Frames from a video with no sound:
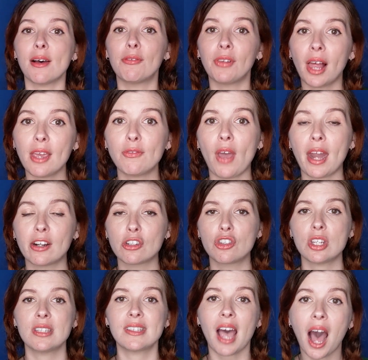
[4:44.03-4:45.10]
of life
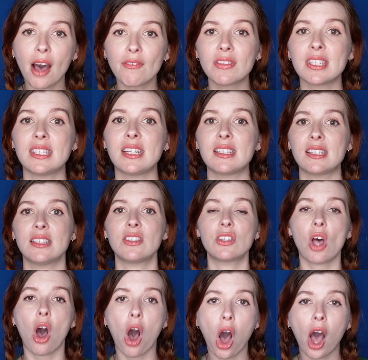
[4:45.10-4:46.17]
energies of the
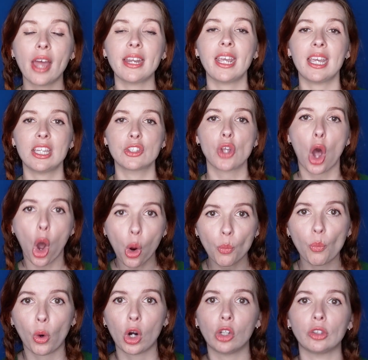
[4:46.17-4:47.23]
citizens on his
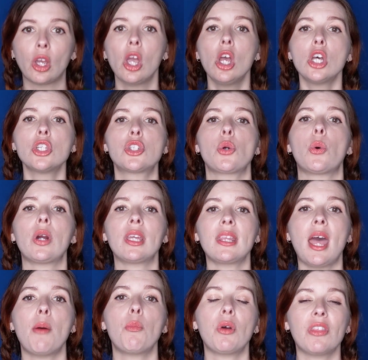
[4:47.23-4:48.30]
homeworld storing
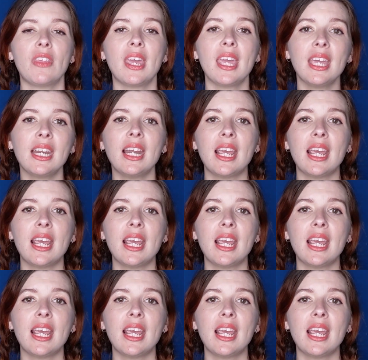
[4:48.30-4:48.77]
them within